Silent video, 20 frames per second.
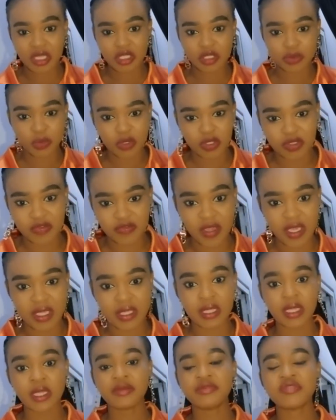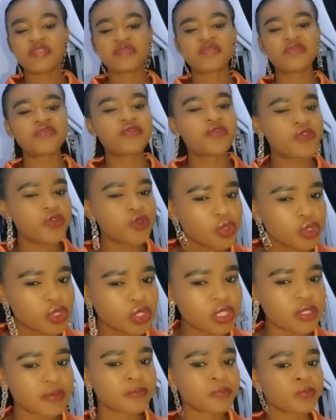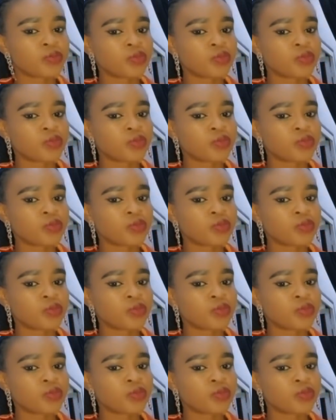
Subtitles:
atmosphere refused